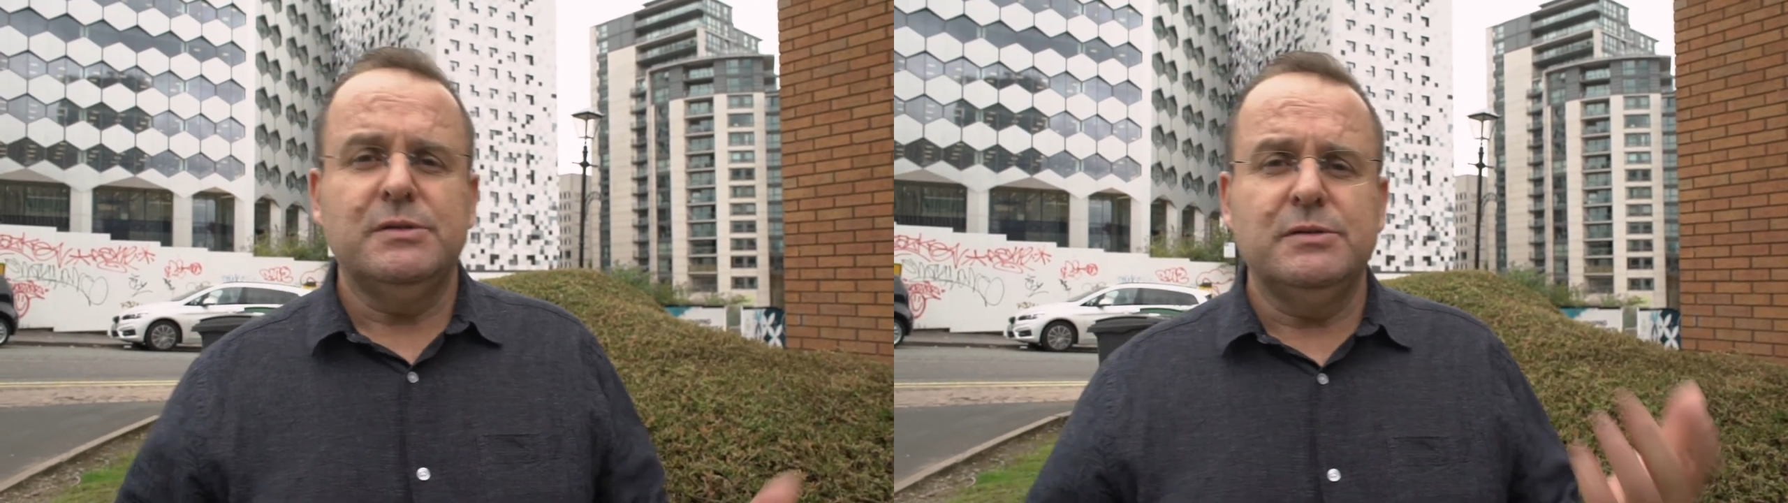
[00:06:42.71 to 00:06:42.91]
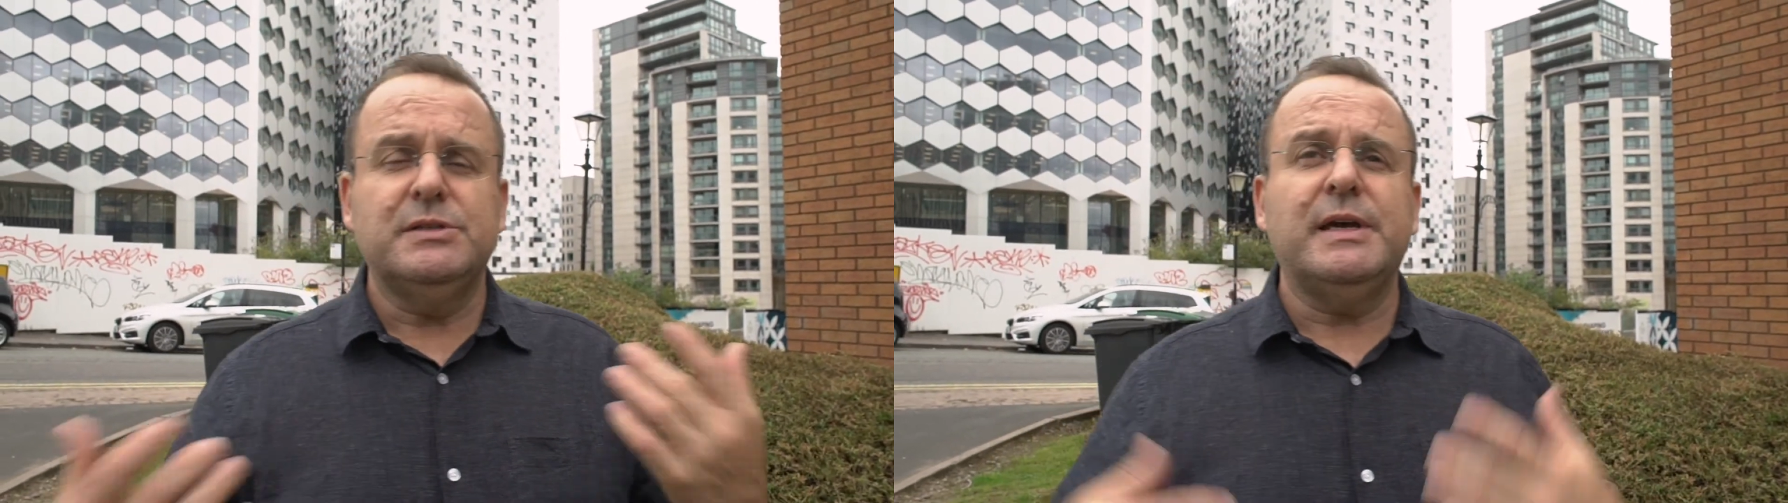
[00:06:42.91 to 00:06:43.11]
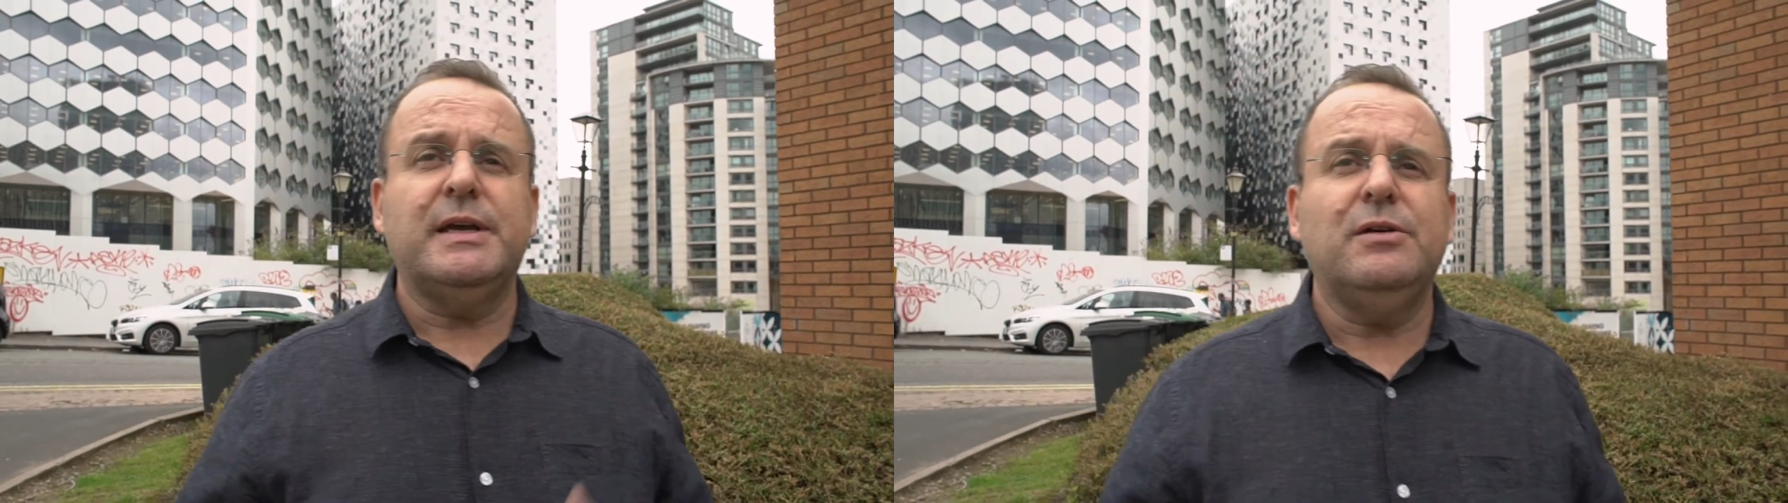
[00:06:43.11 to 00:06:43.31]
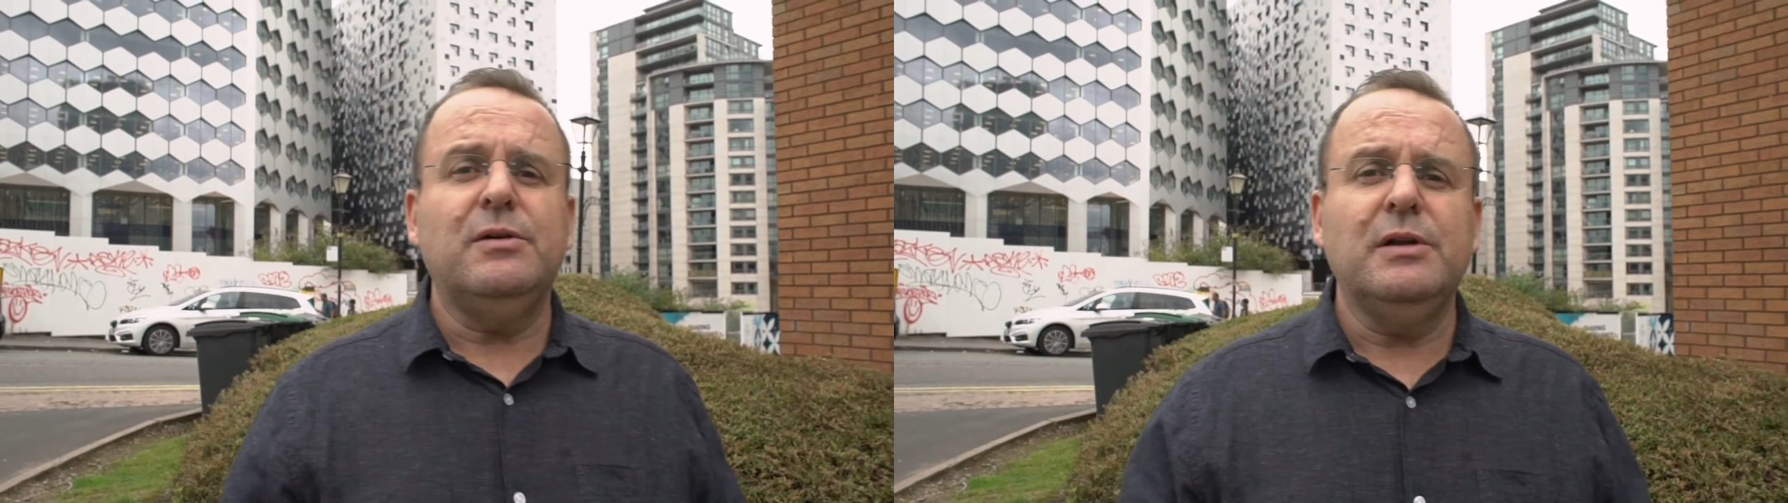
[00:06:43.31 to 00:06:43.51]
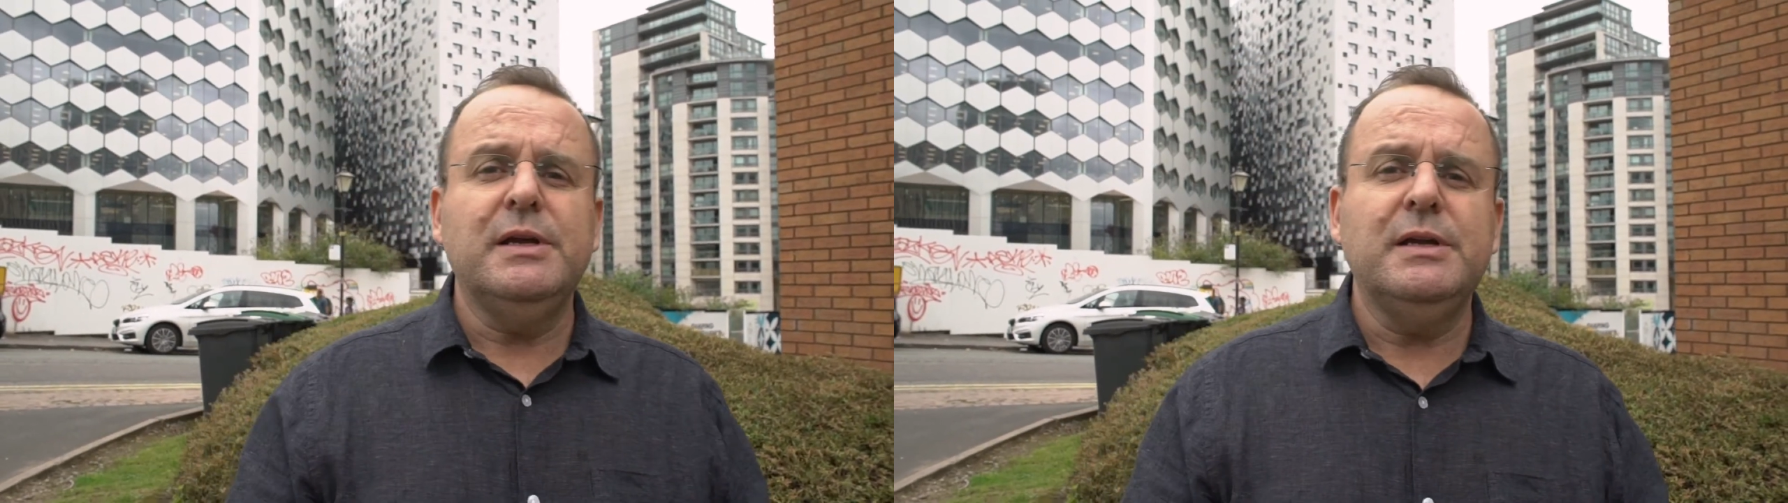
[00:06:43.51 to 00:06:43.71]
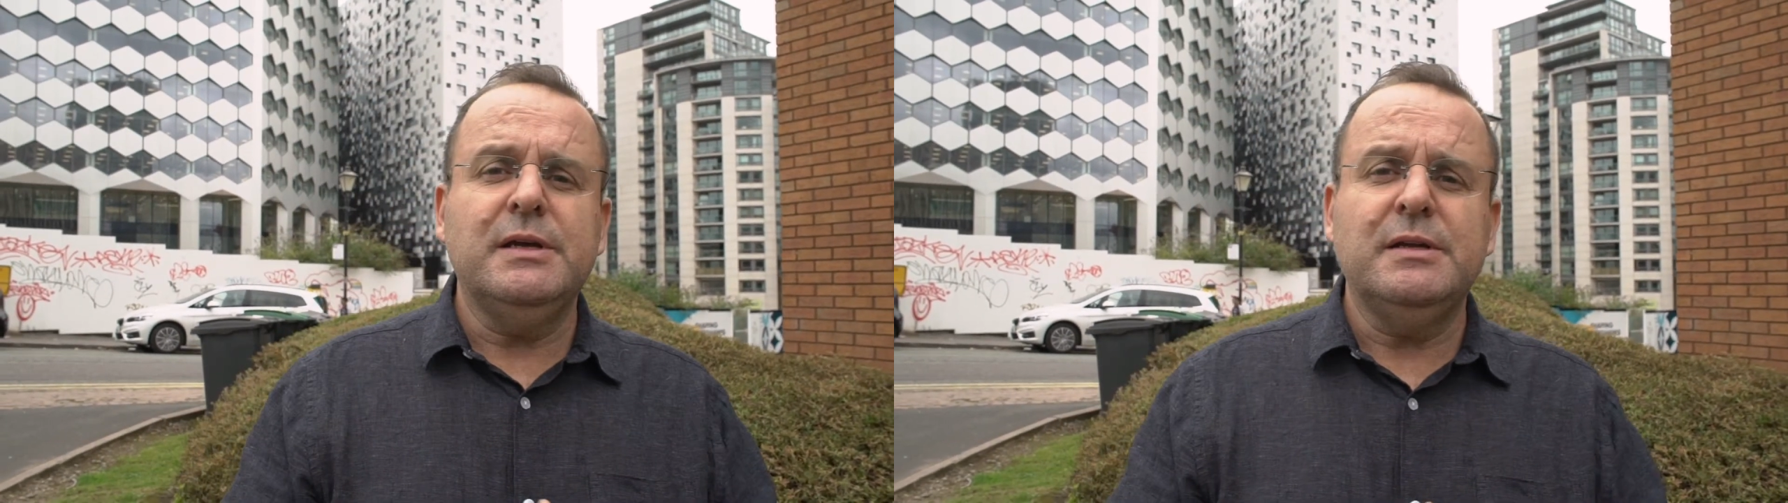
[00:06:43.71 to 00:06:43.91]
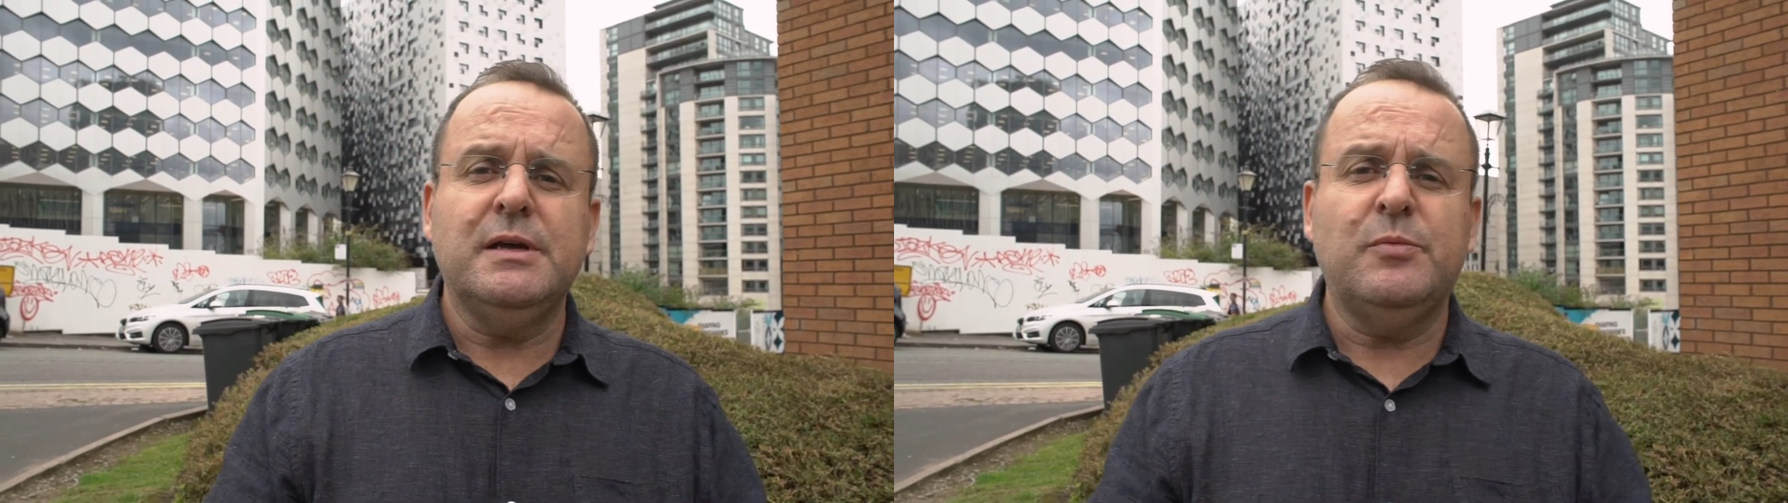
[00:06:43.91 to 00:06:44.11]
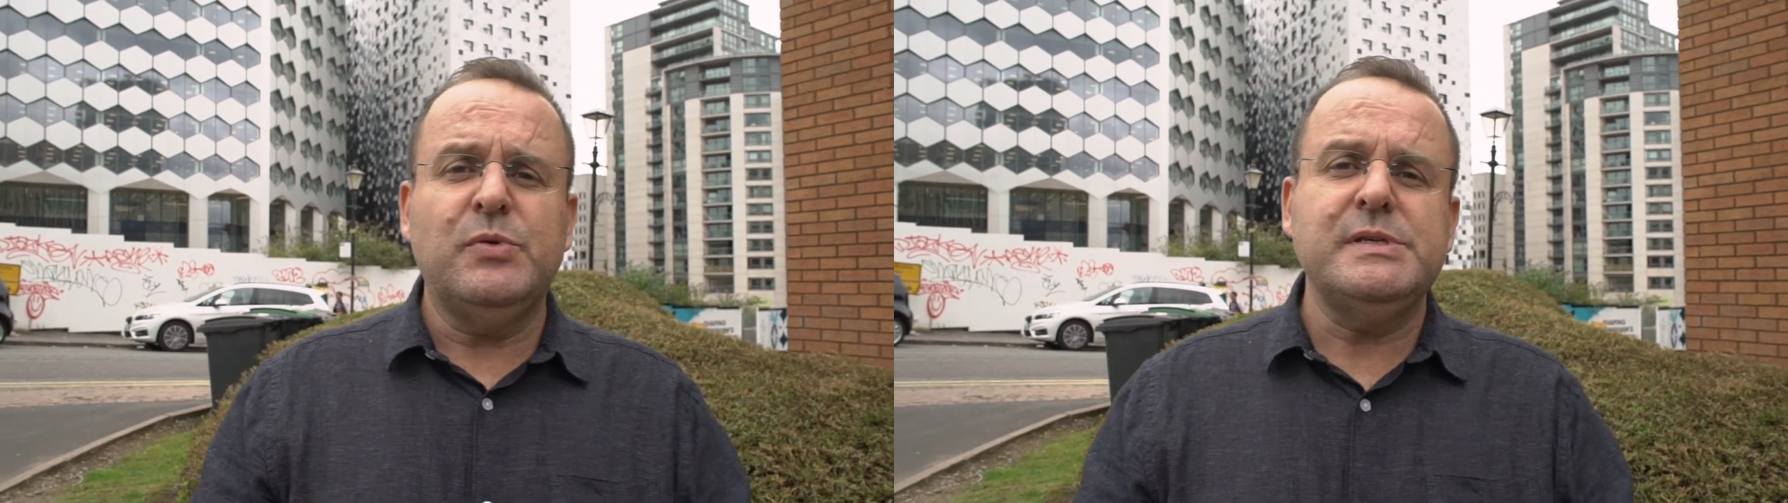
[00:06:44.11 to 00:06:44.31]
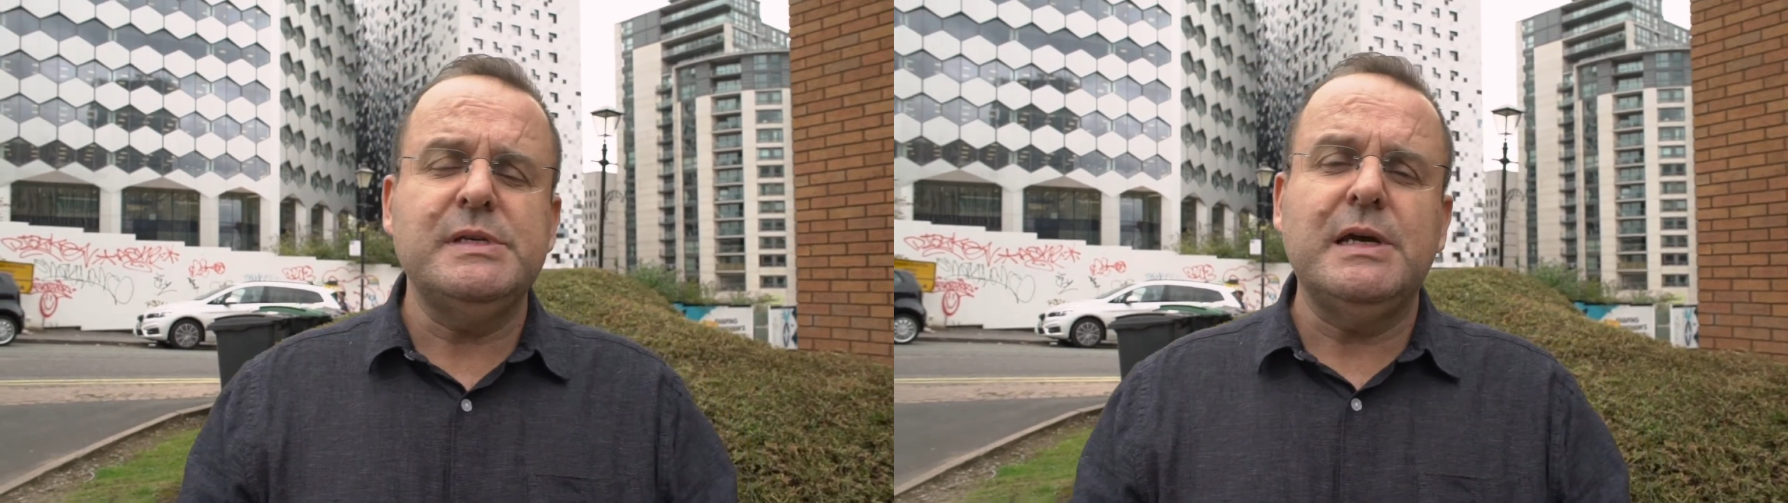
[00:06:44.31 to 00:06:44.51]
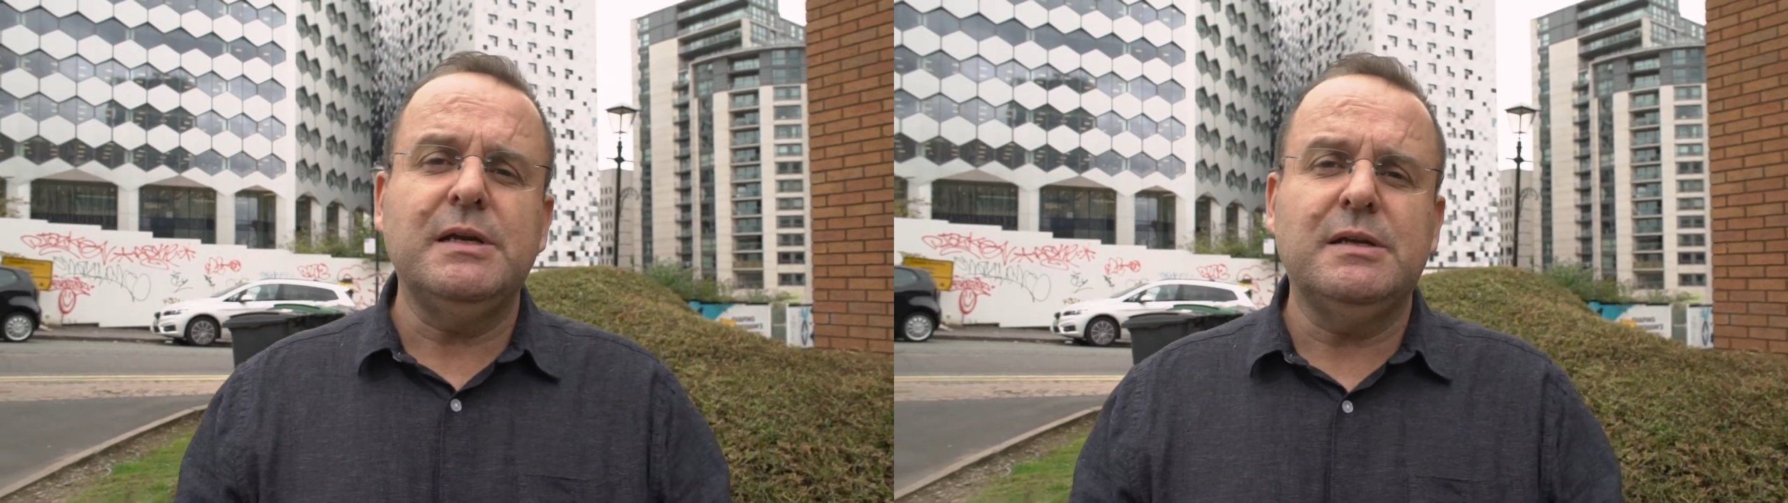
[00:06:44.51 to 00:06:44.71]
to take it all in and
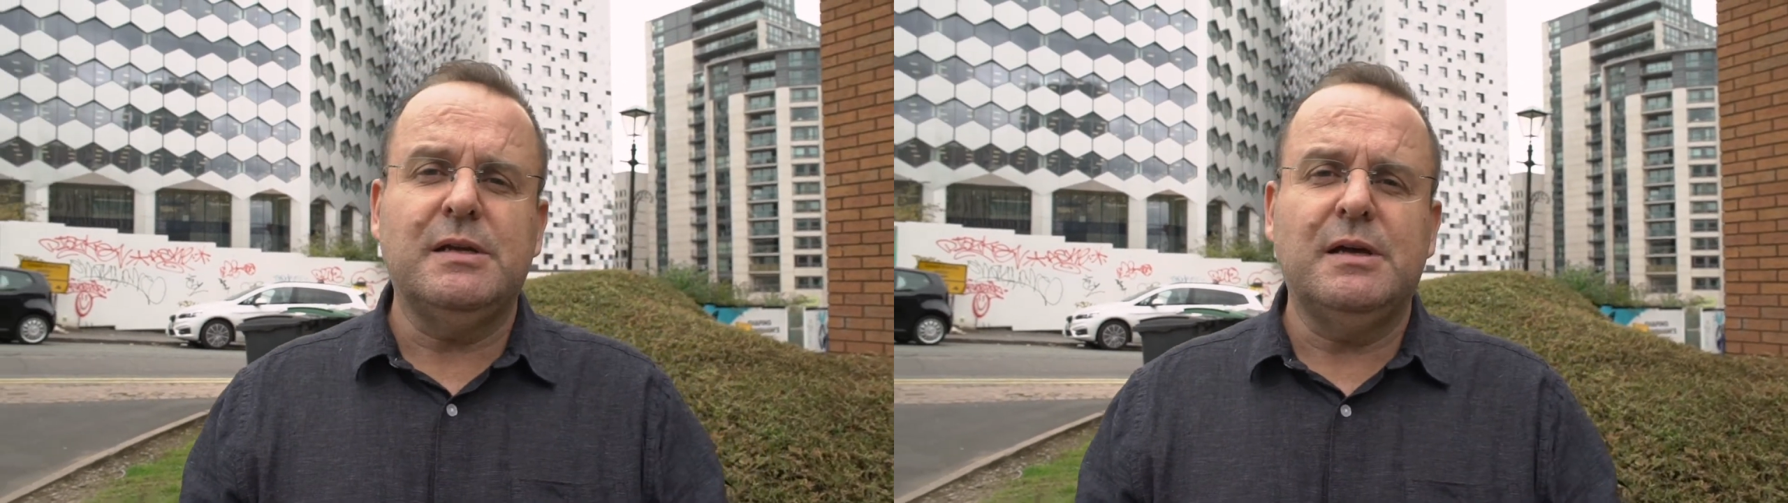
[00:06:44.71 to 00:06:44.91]
appreciate